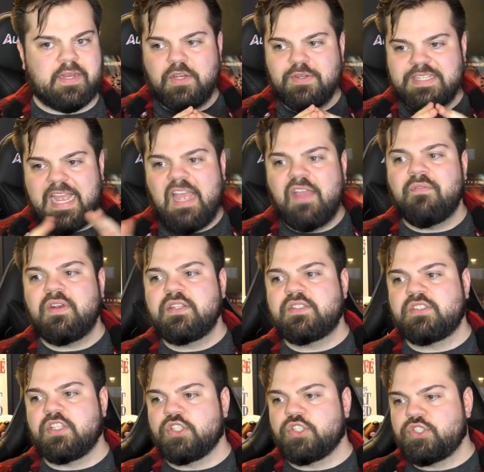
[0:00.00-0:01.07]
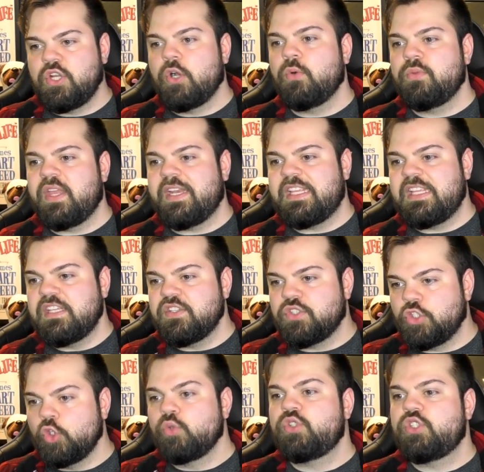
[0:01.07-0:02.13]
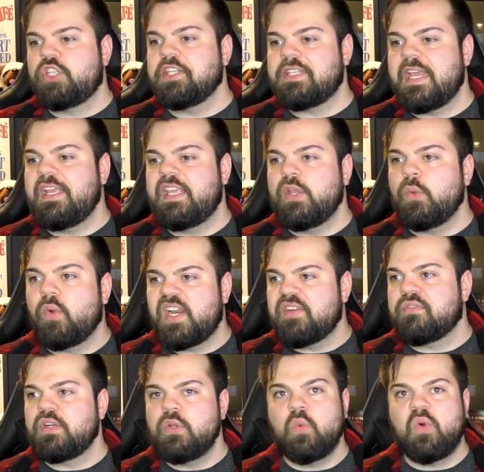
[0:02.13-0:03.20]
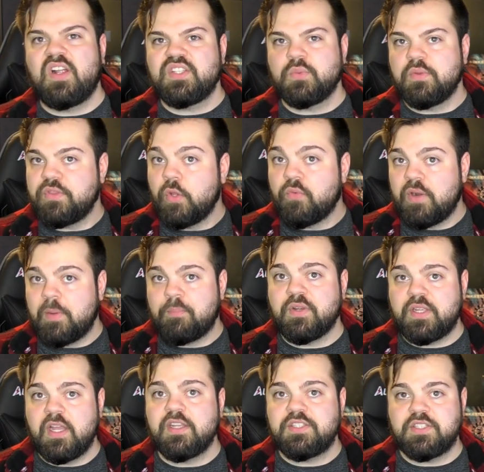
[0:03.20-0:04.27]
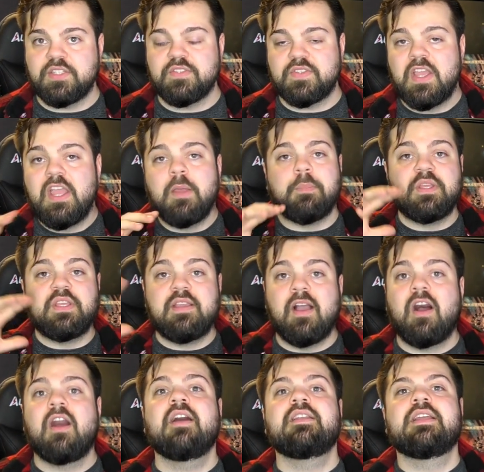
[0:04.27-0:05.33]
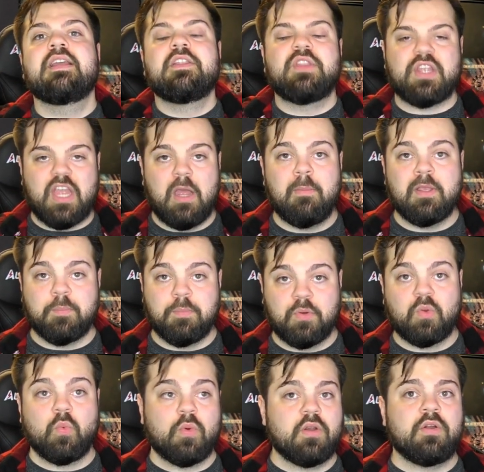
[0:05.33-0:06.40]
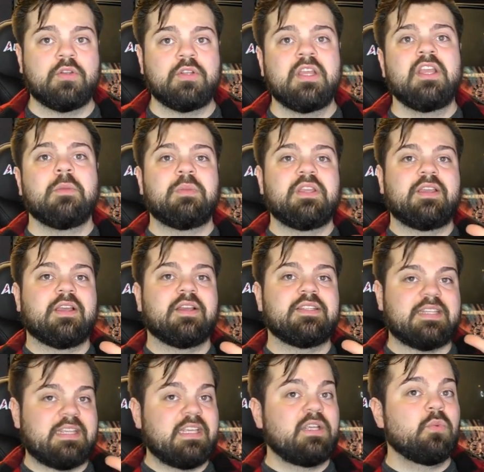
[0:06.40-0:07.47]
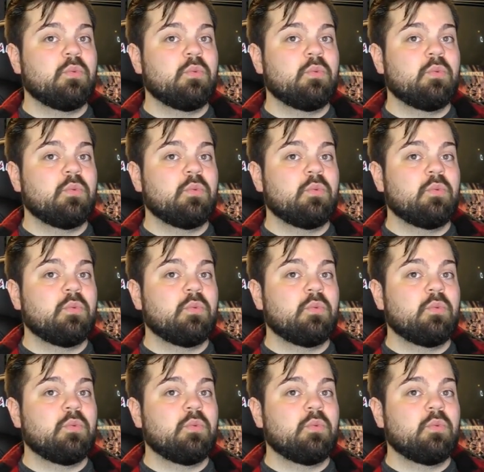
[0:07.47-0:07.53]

There's evidence to show that he is used to taking whatever he wants with no repercussions beyond the comic book world because he